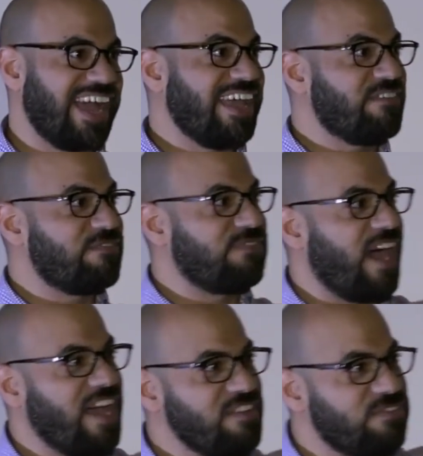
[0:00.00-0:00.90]
I have
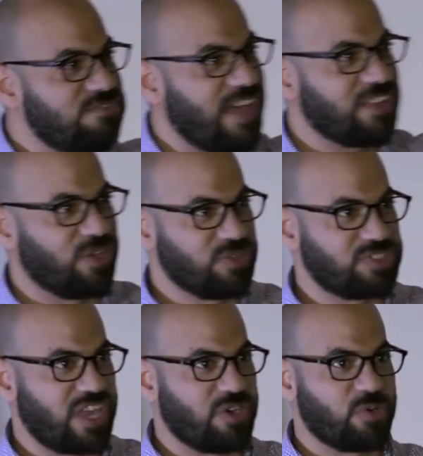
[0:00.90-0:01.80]
5 fellows
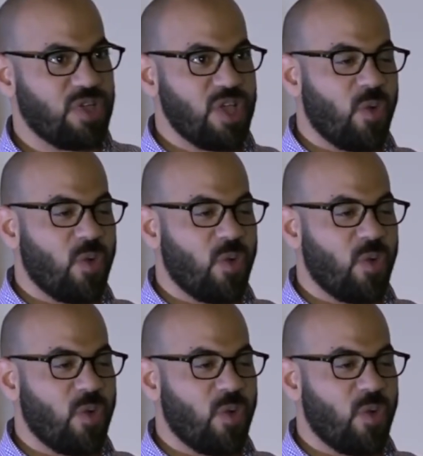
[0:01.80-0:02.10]
that are